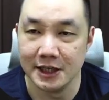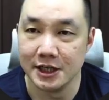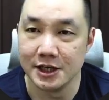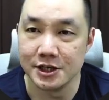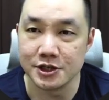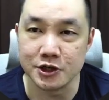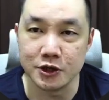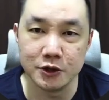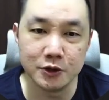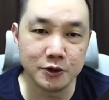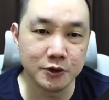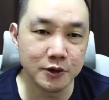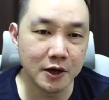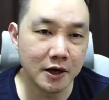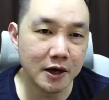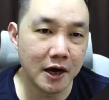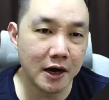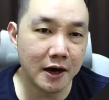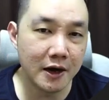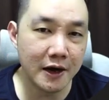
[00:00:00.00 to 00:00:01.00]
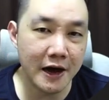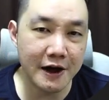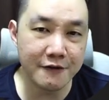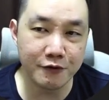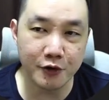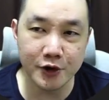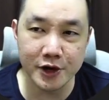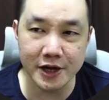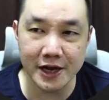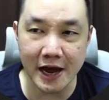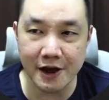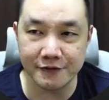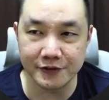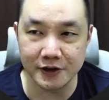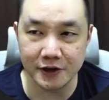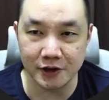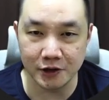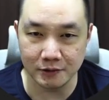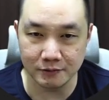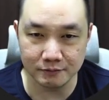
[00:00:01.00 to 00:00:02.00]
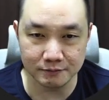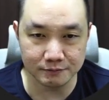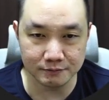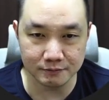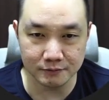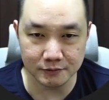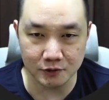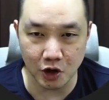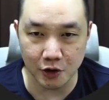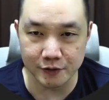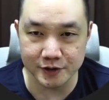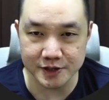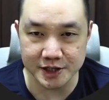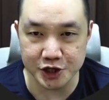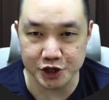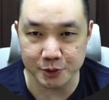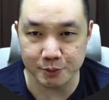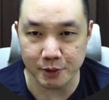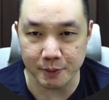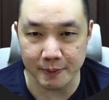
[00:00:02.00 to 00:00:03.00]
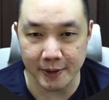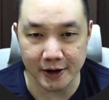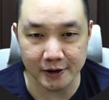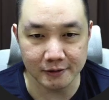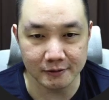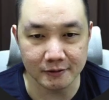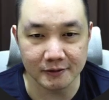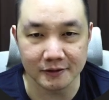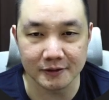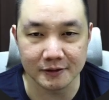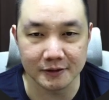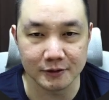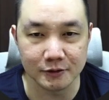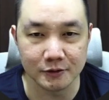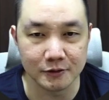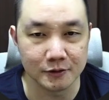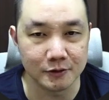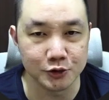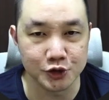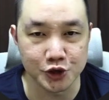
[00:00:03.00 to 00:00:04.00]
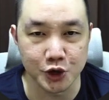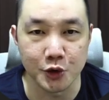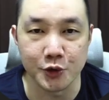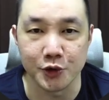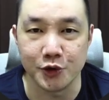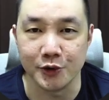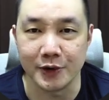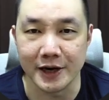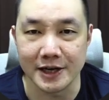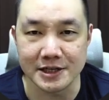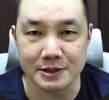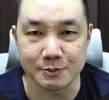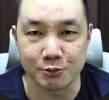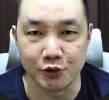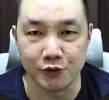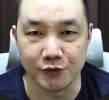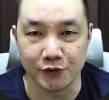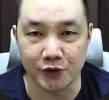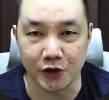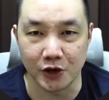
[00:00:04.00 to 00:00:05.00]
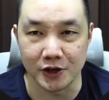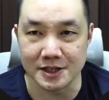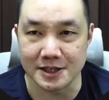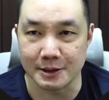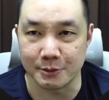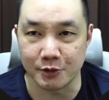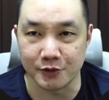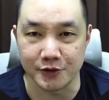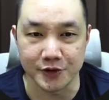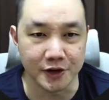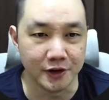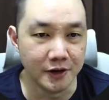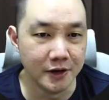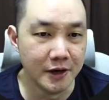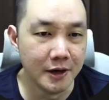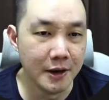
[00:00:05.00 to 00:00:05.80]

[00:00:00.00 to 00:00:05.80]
So I have already have a conversation prepared to show you guys proof of concept over here,